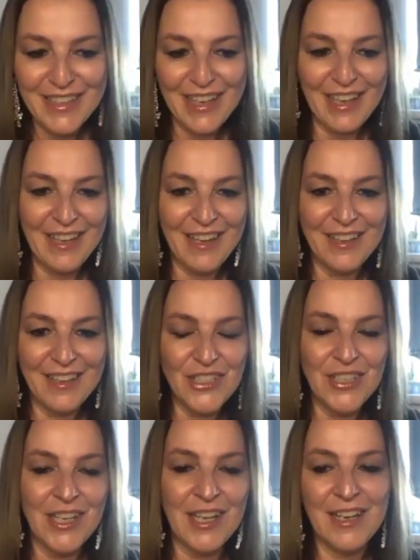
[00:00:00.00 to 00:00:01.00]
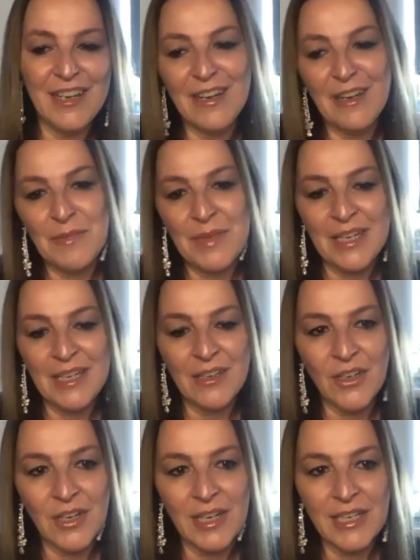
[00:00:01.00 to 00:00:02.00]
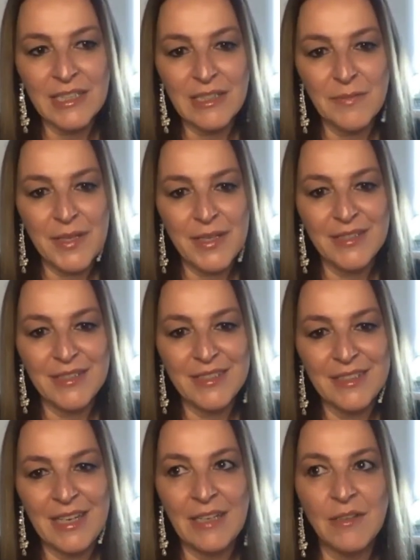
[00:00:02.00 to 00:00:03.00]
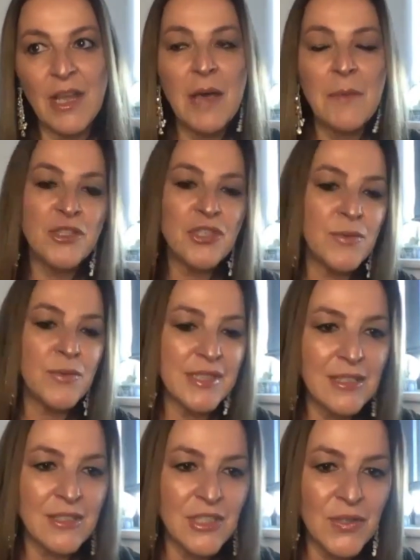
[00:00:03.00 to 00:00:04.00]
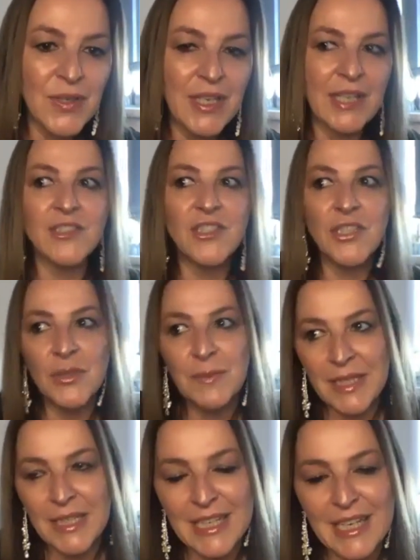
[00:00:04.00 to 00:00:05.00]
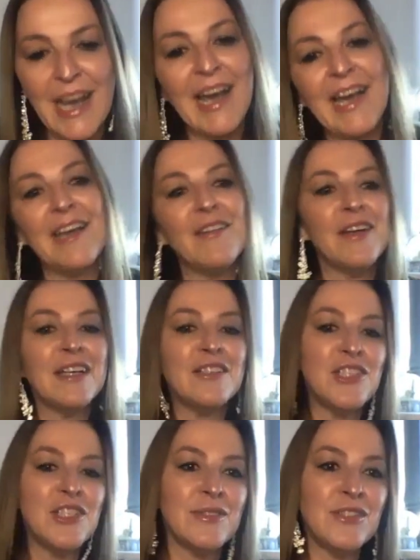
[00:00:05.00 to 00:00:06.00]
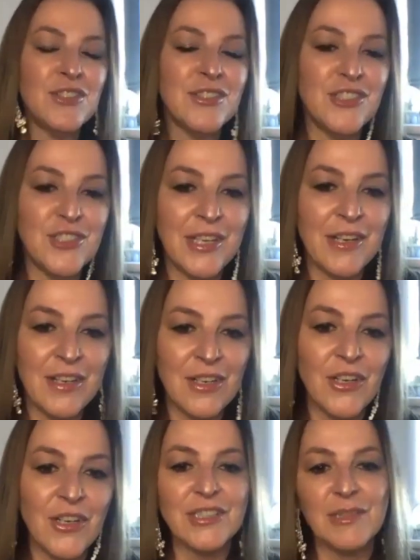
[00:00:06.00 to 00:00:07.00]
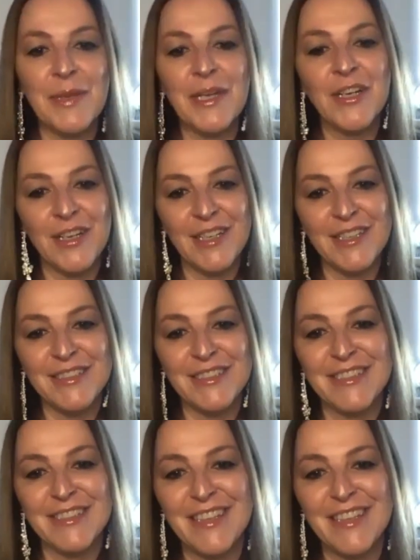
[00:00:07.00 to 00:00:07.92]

and she ended up meeting her husband. But she wasn't doing it to meet a guy, right? She was just sharing her experience.